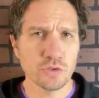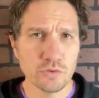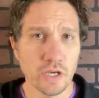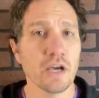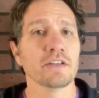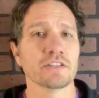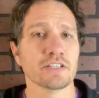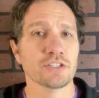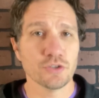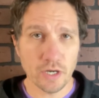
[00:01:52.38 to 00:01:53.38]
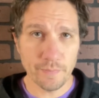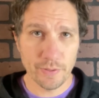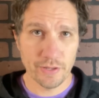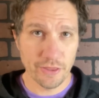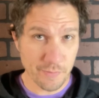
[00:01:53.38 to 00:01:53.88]
not
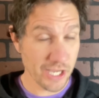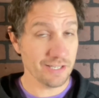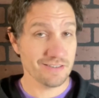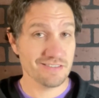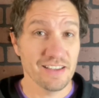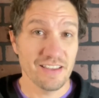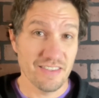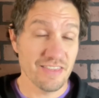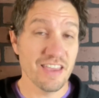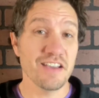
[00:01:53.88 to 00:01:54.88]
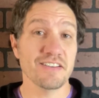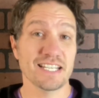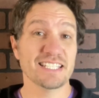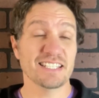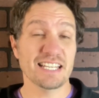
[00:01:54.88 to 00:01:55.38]
drop the mic. There
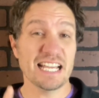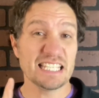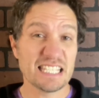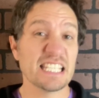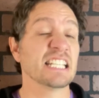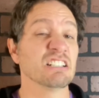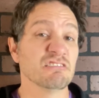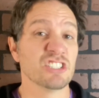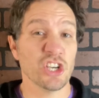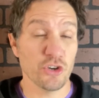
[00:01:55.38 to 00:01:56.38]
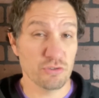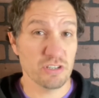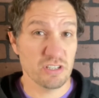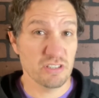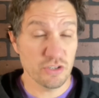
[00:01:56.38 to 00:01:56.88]
isn't a single joke
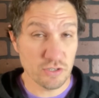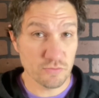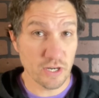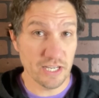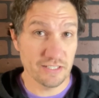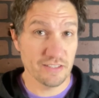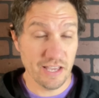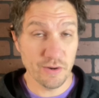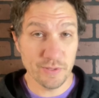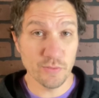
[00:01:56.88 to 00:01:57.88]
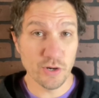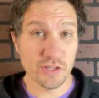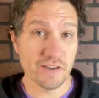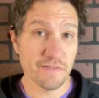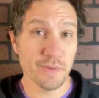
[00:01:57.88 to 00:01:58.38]
you could write that will be worthy
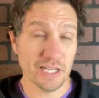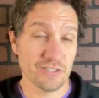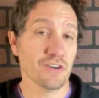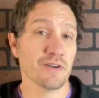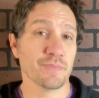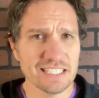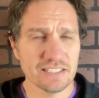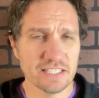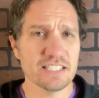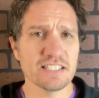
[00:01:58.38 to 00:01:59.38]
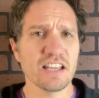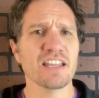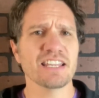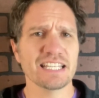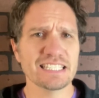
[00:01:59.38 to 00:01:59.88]
of a mic drop. This is not
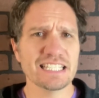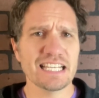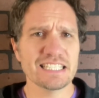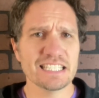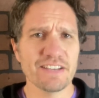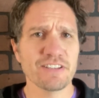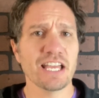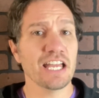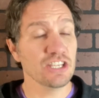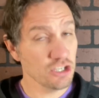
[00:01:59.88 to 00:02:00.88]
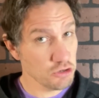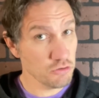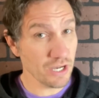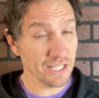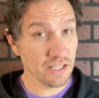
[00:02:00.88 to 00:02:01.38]
1987 and you
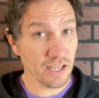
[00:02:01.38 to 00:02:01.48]
are not